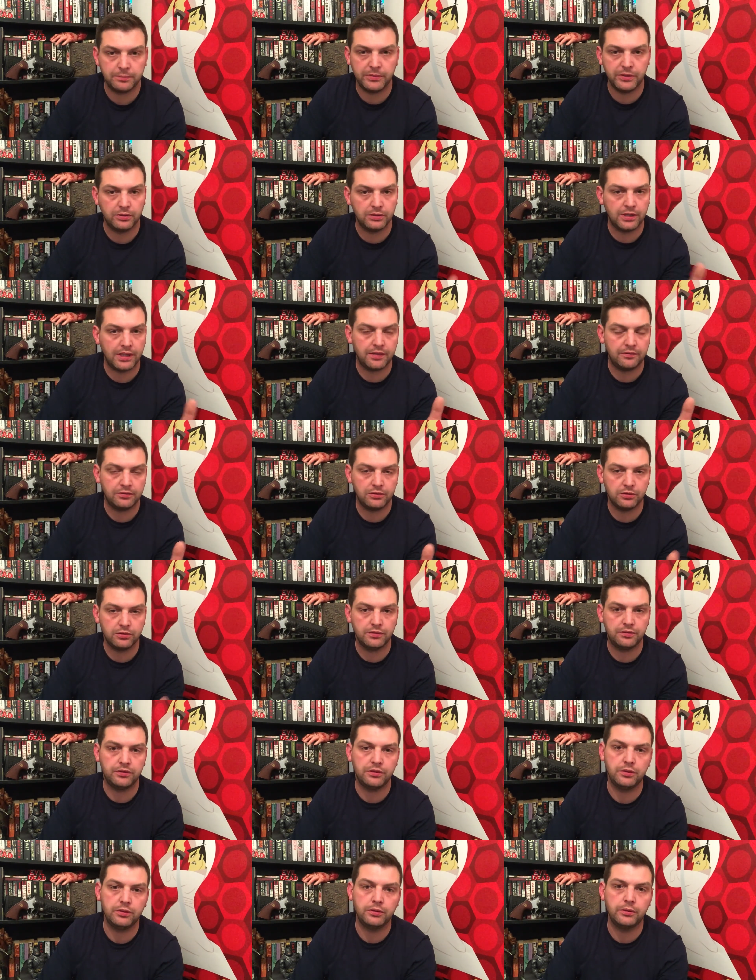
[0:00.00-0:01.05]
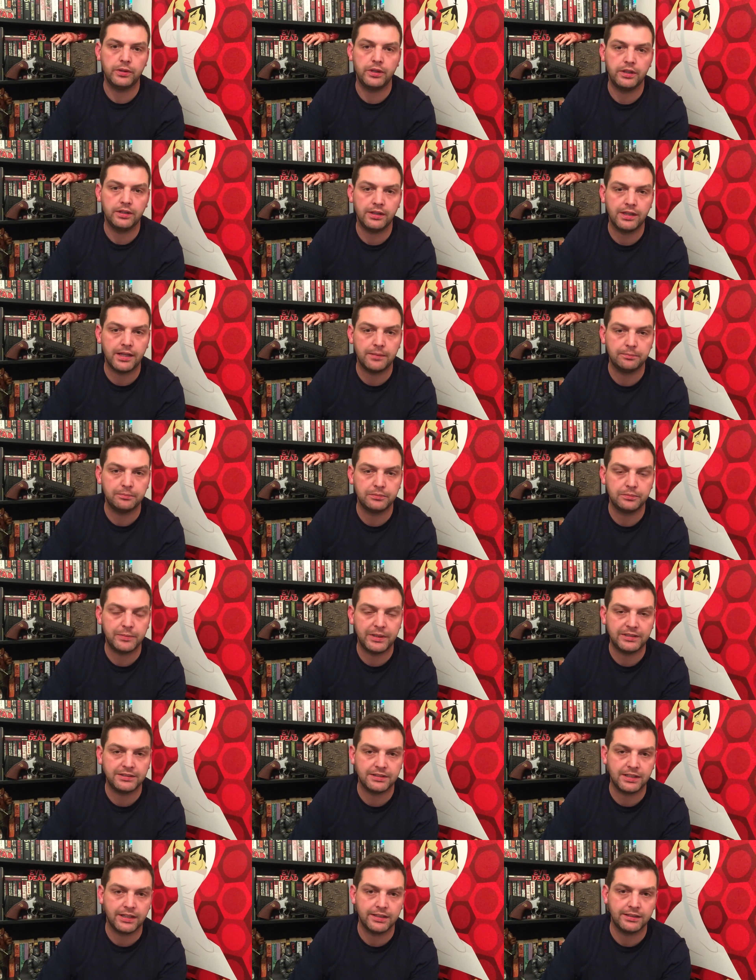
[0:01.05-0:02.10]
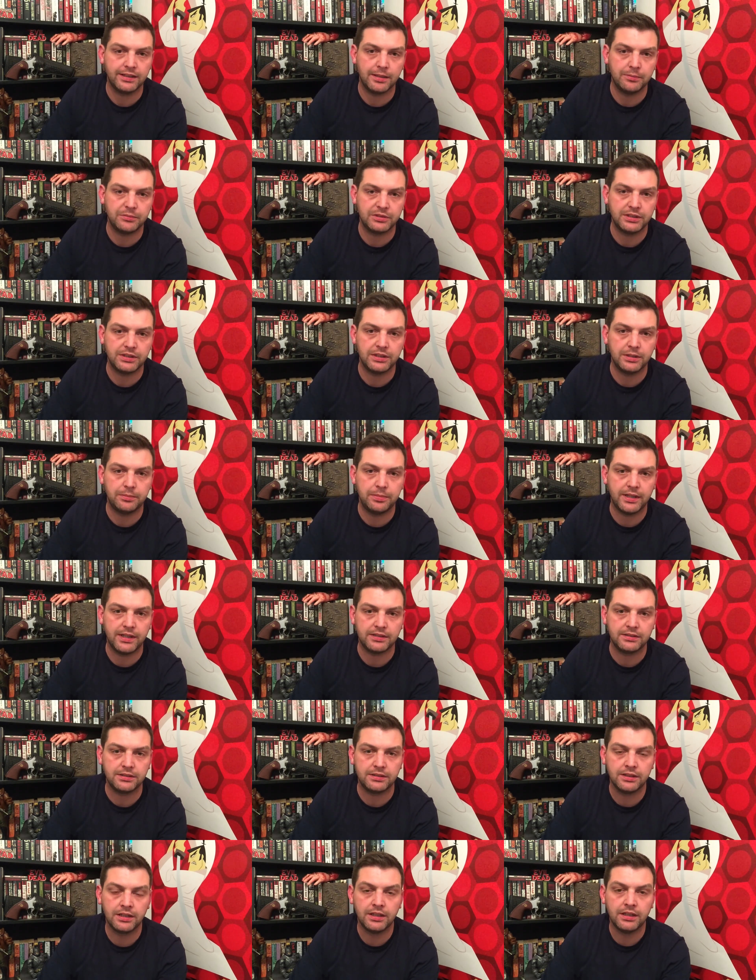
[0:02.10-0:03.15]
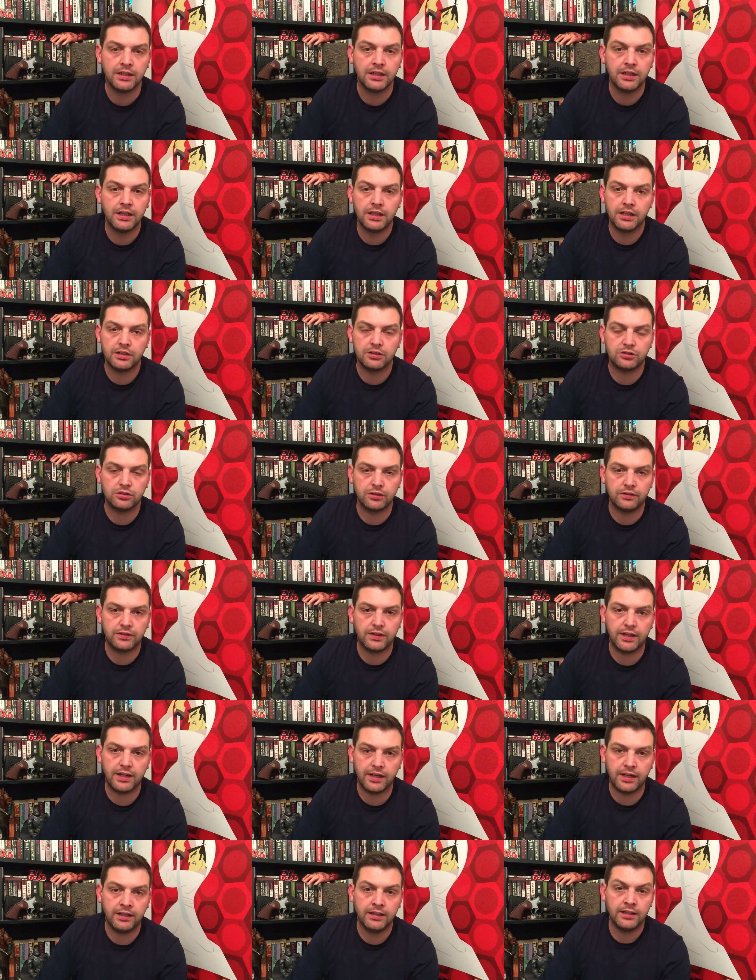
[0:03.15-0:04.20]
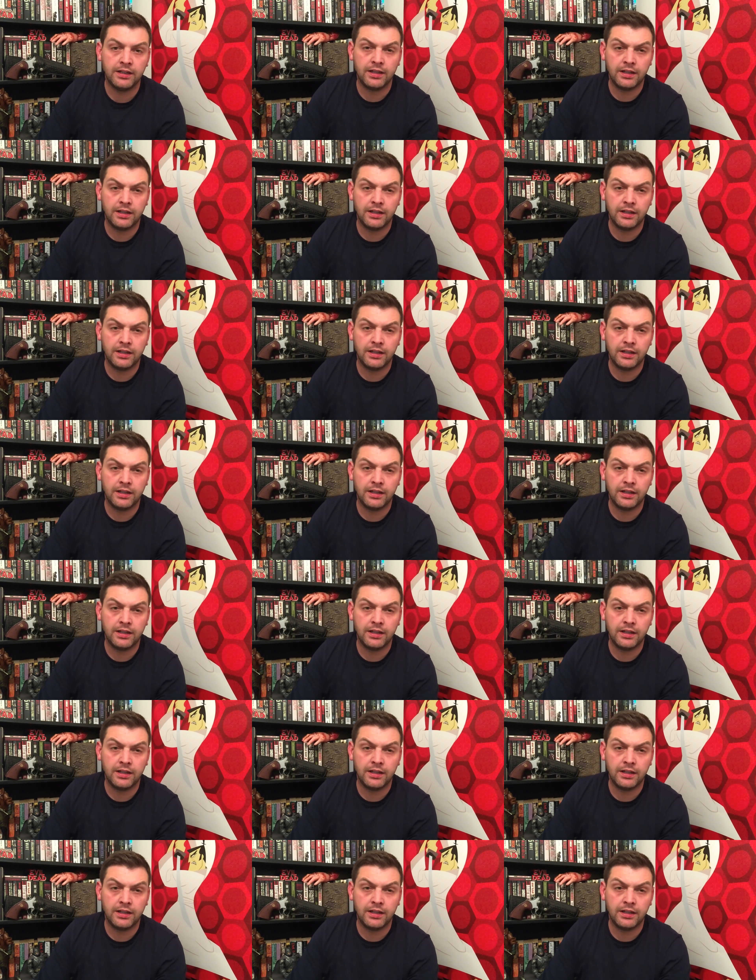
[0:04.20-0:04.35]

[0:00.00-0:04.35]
I've done a few bedside lamps in the past and stuff like that.